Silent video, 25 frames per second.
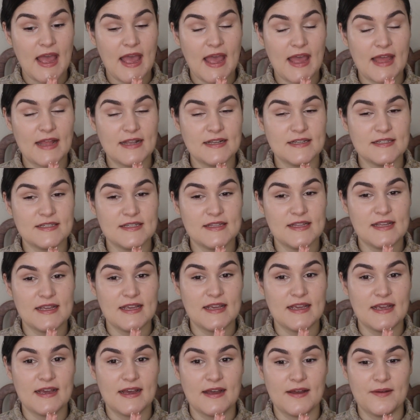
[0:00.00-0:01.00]
and
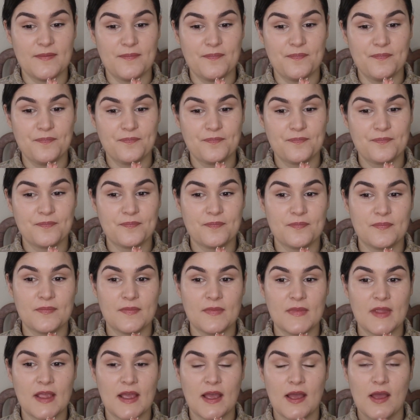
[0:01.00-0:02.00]
the
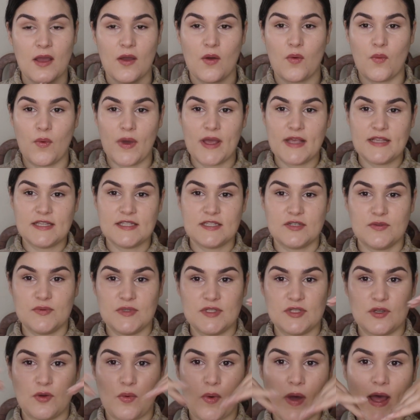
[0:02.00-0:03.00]
waist
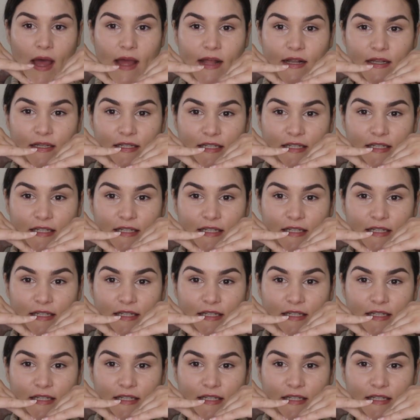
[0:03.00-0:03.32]
was quite